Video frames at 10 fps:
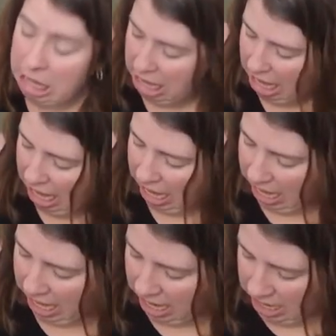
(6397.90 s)

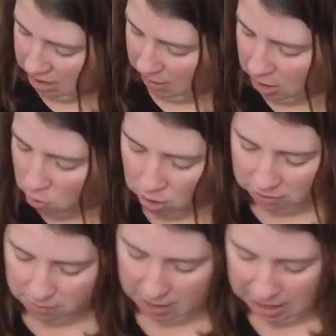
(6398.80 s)
and my goal is to
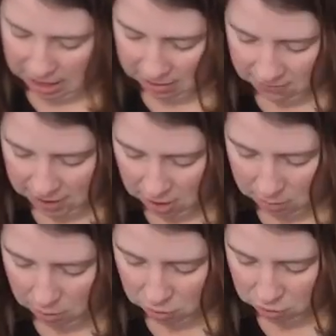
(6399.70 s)
make things feel
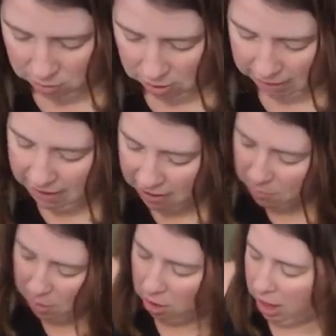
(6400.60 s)
approachable and
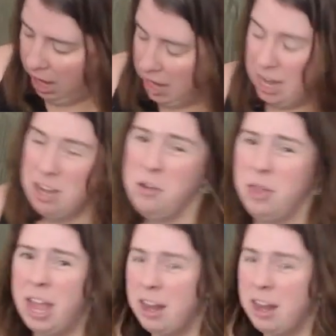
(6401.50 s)
accessible. And I know that